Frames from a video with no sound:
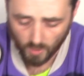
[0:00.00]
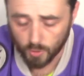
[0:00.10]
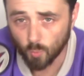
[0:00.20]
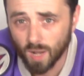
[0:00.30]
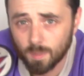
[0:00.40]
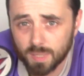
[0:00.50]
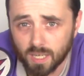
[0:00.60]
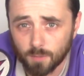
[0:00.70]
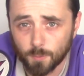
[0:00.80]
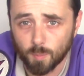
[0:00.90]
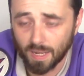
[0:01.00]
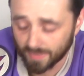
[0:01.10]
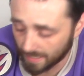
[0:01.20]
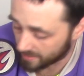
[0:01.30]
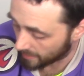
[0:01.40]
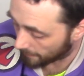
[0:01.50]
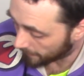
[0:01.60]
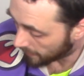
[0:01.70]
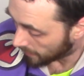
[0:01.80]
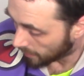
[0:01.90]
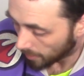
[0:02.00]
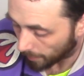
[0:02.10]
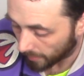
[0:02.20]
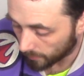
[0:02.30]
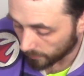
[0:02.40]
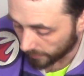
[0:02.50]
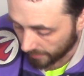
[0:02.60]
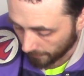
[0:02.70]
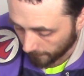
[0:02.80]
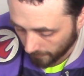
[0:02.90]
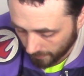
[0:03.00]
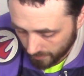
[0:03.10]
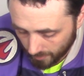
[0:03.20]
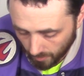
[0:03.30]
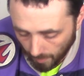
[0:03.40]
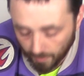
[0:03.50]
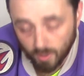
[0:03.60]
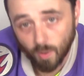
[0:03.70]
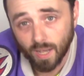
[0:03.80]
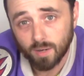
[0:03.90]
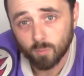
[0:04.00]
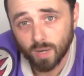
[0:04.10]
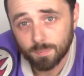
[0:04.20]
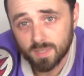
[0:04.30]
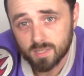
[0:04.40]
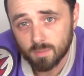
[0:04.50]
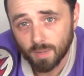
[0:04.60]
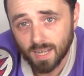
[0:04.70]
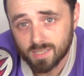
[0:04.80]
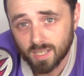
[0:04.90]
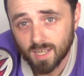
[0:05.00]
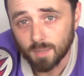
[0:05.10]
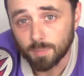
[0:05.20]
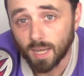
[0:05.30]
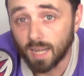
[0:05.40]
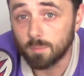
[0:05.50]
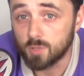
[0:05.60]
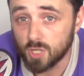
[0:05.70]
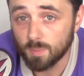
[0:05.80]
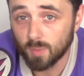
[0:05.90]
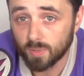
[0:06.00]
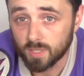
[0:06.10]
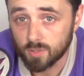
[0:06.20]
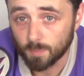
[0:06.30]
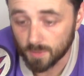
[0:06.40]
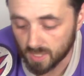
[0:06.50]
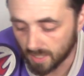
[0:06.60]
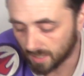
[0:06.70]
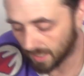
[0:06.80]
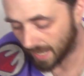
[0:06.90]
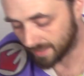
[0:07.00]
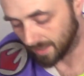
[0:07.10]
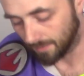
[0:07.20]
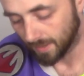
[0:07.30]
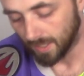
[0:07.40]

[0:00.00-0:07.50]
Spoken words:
you want to be careful about that stuff. But without further ado, I'm going to go ahead and wrap this unboxing up. I am Jimmy with the Triple C Collective.